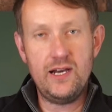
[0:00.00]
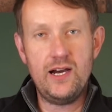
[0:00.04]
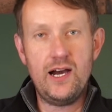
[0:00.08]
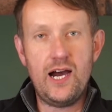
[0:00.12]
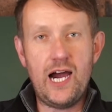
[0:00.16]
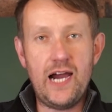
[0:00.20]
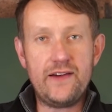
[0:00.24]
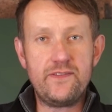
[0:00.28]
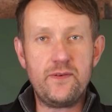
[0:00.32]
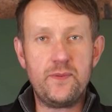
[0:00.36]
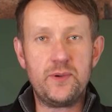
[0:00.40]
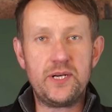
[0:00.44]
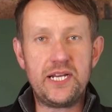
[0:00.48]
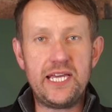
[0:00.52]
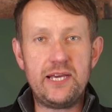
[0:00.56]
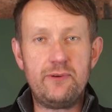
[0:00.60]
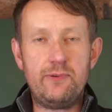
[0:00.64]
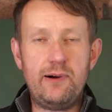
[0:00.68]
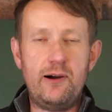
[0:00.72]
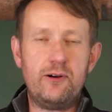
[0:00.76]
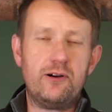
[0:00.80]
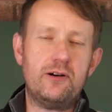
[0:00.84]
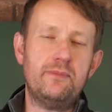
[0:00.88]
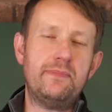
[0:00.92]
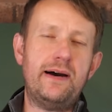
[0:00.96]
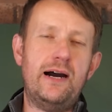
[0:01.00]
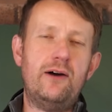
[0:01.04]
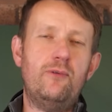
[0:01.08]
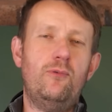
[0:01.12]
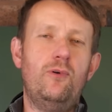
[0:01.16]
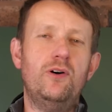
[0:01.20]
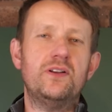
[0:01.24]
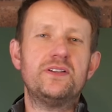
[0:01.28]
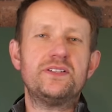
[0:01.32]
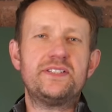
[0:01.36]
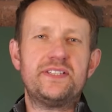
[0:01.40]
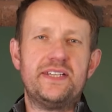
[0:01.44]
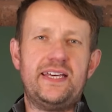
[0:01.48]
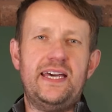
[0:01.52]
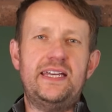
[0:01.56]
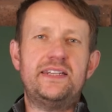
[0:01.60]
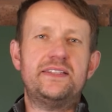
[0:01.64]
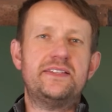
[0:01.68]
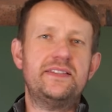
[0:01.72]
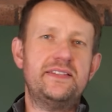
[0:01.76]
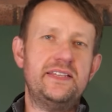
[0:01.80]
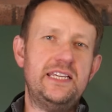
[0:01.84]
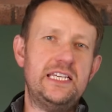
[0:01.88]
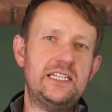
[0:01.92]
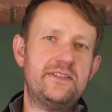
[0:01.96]
Hi everybody, welcome back once again
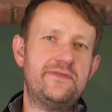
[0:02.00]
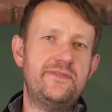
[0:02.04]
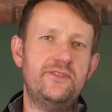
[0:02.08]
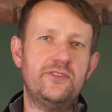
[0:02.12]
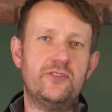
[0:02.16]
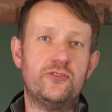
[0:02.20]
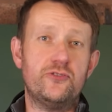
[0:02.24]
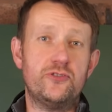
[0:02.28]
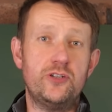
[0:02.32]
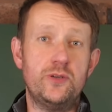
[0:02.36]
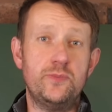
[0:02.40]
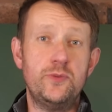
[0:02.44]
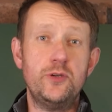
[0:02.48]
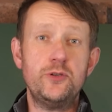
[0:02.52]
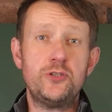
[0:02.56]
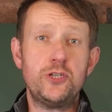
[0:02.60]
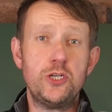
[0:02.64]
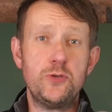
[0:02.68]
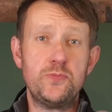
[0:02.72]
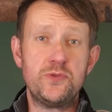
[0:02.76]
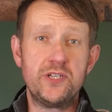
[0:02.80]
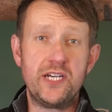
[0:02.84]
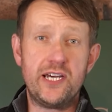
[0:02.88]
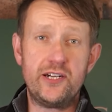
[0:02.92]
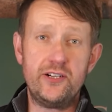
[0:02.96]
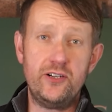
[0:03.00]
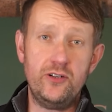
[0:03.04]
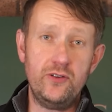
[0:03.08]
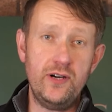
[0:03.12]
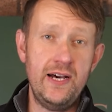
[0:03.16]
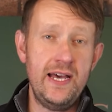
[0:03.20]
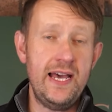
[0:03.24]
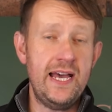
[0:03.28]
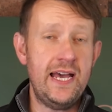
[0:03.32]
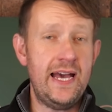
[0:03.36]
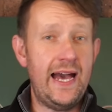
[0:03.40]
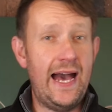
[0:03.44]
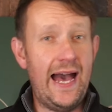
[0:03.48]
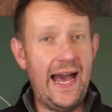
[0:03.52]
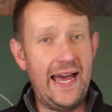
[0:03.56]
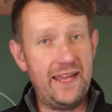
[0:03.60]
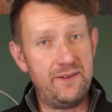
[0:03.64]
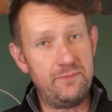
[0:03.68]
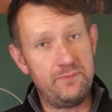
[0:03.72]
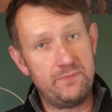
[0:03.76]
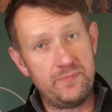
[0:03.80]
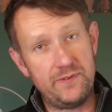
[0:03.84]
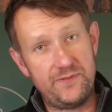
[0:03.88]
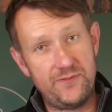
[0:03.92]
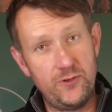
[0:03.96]
to the Eastfield Gunroom YouTube channel.
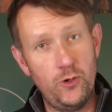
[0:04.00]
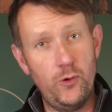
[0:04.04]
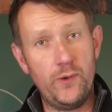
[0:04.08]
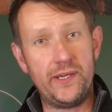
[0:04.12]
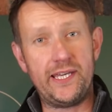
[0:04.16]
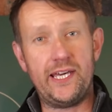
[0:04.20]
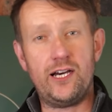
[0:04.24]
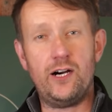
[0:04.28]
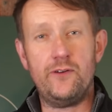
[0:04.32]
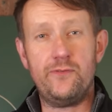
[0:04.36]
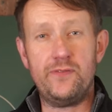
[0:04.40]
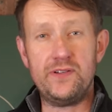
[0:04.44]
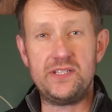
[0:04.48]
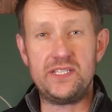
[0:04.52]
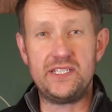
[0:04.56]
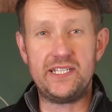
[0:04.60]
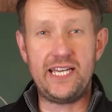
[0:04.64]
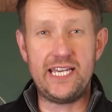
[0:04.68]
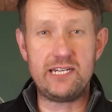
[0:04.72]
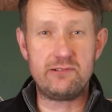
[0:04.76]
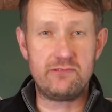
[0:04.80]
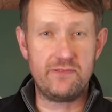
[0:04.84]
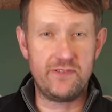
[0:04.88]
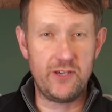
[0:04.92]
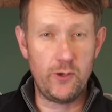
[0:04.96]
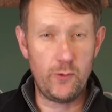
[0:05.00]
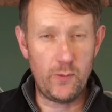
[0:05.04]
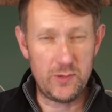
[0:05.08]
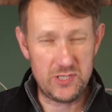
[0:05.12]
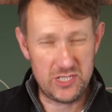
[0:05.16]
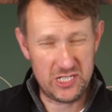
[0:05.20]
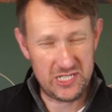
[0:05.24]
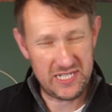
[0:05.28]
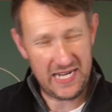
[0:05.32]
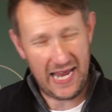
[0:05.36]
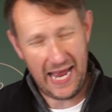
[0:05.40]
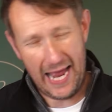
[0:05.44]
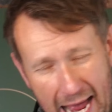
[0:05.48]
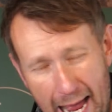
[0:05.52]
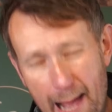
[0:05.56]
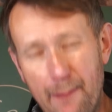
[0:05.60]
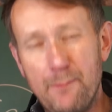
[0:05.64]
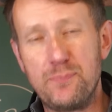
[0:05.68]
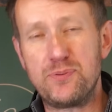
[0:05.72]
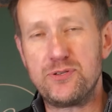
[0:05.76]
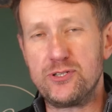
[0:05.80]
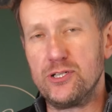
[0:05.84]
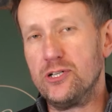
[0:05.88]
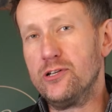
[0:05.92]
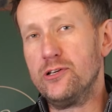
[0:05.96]
And before we kick off with today's review, which is an
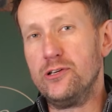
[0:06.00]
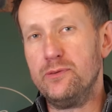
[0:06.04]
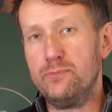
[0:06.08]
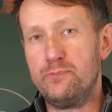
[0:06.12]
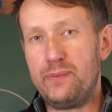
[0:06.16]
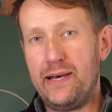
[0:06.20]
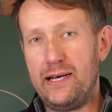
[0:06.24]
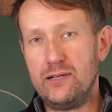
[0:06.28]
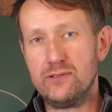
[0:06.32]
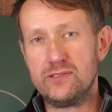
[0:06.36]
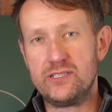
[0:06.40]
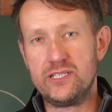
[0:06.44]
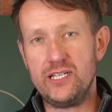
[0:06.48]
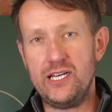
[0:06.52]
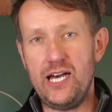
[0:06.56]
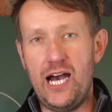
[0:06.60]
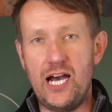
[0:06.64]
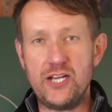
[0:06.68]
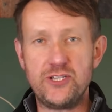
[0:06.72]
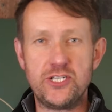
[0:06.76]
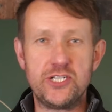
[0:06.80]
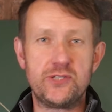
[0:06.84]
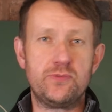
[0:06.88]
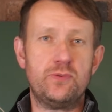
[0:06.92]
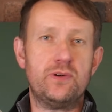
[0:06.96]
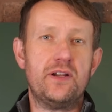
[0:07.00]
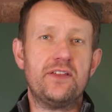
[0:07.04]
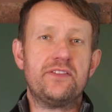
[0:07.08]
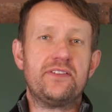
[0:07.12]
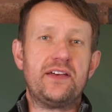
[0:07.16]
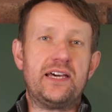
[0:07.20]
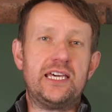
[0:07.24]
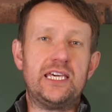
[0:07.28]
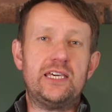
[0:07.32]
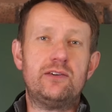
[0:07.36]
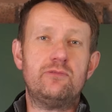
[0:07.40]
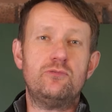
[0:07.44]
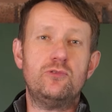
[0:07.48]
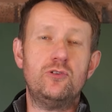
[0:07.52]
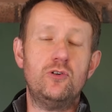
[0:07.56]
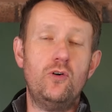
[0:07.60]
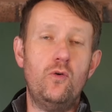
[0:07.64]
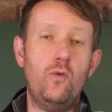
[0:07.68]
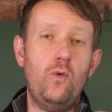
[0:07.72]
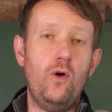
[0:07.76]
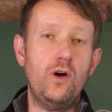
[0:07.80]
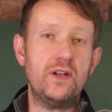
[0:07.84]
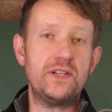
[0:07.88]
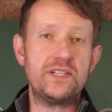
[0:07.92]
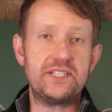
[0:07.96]
absolute belter, I just want to thank you all
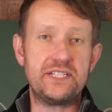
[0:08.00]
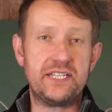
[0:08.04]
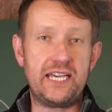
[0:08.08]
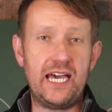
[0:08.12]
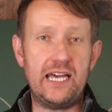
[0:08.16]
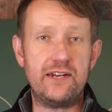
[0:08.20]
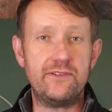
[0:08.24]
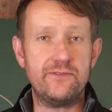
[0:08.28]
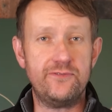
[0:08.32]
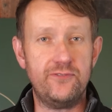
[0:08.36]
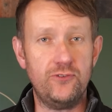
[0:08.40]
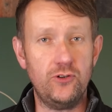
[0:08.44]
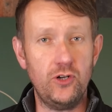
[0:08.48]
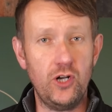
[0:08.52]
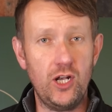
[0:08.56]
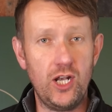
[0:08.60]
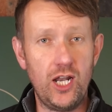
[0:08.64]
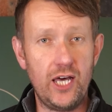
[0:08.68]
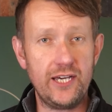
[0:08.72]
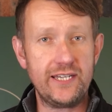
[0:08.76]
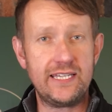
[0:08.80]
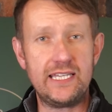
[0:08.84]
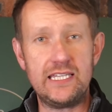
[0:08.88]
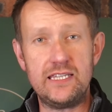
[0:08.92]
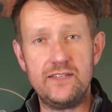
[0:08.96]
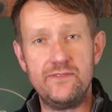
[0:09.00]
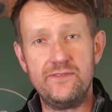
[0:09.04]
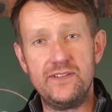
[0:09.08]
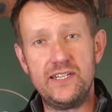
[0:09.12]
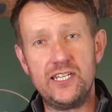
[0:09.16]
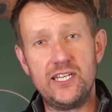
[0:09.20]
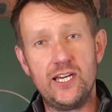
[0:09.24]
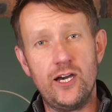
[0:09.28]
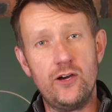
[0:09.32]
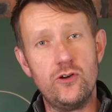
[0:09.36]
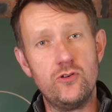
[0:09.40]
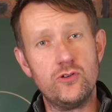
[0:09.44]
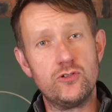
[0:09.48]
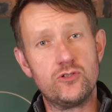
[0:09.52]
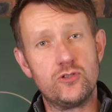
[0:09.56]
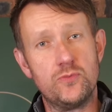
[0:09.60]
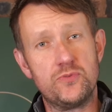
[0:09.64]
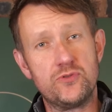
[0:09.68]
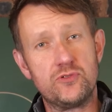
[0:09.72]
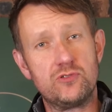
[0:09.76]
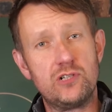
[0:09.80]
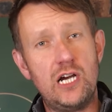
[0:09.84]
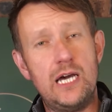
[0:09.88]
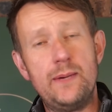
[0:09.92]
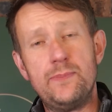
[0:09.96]
once again for liking the video,
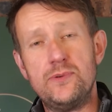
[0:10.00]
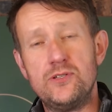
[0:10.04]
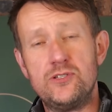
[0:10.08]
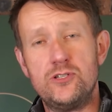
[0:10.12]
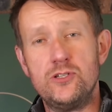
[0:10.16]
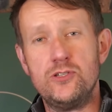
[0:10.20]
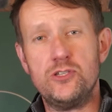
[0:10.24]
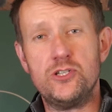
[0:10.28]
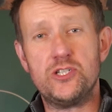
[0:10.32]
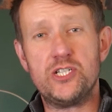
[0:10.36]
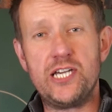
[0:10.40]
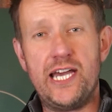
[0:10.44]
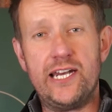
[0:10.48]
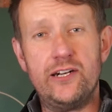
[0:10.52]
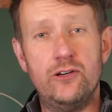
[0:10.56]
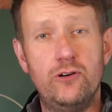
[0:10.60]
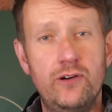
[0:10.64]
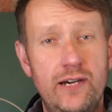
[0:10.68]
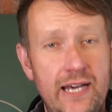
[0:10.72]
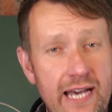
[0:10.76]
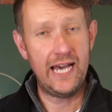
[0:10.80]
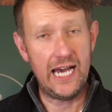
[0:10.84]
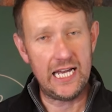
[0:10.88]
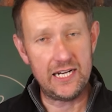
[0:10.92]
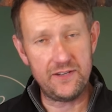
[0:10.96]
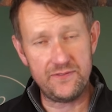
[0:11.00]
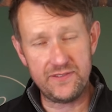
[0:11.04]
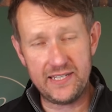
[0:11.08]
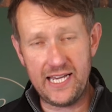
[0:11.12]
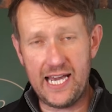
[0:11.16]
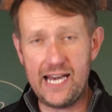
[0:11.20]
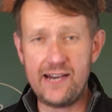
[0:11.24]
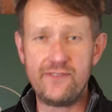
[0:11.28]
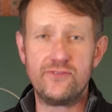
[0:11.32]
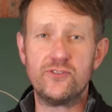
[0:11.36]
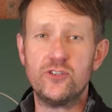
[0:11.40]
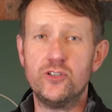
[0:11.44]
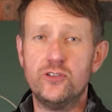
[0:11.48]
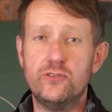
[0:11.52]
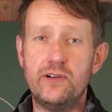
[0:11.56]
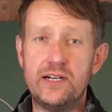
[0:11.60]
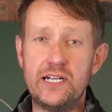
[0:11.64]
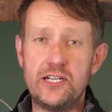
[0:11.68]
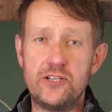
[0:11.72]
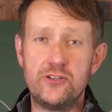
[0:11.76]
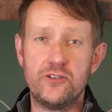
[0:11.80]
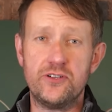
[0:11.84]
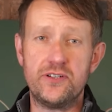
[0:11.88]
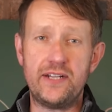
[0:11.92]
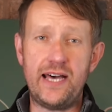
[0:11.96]
subscribing to the channel. And if you haven't already
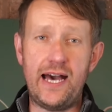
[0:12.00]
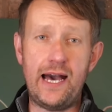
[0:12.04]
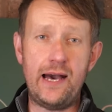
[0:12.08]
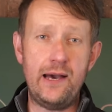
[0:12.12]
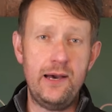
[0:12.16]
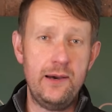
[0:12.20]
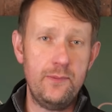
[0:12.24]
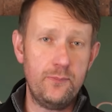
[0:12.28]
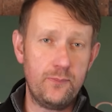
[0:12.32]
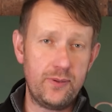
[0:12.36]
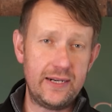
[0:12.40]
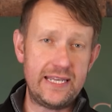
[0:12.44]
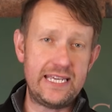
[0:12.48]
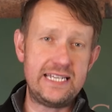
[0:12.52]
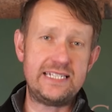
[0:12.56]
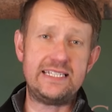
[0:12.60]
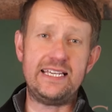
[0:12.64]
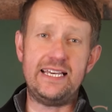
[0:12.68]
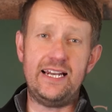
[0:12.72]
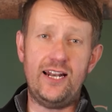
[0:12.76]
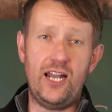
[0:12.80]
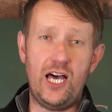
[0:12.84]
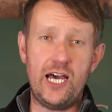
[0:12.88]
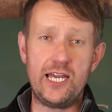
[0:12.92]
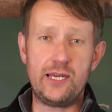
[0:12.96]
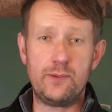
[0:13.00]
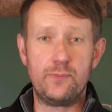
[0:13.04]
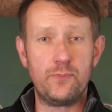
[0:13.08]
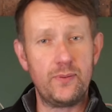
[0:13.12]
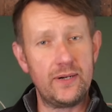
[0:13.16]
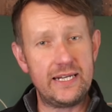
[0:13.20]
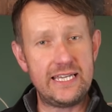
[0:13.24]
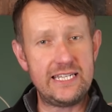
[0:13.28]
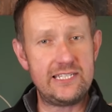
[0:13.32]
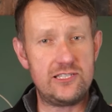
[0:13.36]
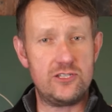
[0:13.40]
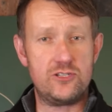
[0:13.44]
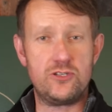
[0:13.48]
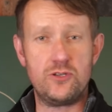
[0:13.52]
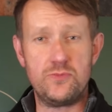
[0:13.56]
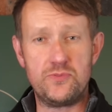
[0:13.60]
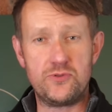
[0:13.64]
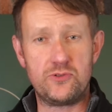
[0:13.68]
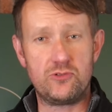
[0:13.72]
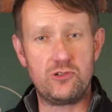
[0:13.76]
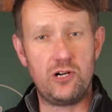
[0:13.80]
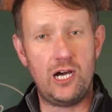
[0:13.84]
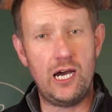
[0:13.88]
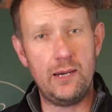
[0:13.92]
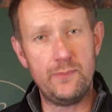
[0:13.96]
done that, please hit like, please hit
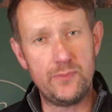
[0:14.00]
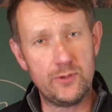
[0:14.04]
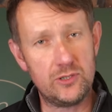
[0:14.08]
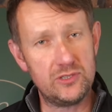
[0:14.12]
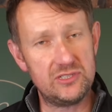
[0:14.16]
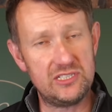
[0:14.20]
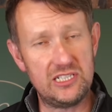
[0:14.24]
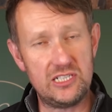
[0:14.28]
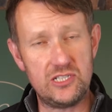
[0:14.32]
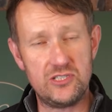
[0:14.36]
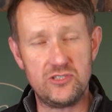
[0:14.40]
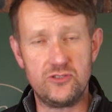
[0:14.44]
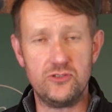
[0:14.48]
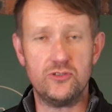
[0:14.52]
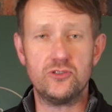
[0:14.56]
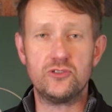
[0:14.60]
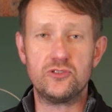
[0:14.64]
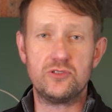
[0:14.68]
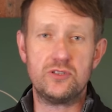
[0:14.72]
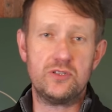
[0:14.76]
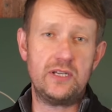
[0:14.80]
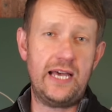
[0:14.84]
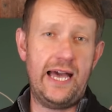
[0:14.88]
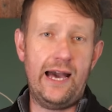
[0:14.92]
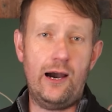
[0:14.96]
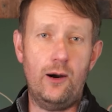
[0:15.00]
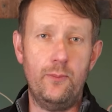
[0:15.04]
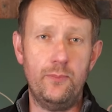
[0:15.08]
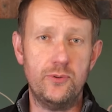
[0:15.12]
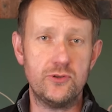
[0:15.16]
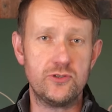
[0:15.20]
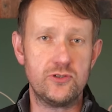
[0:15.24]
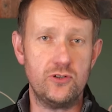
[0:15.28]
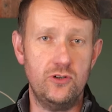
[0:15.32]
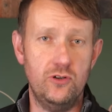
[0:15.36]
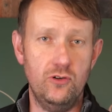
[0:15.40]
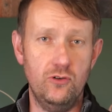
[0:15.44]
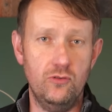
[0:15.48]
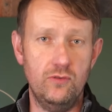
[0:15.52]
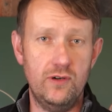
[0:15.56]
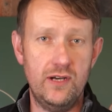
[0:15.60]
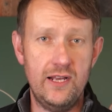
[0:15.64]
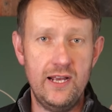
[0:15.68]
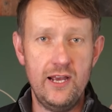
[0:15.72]
subscribe, because it does help us all.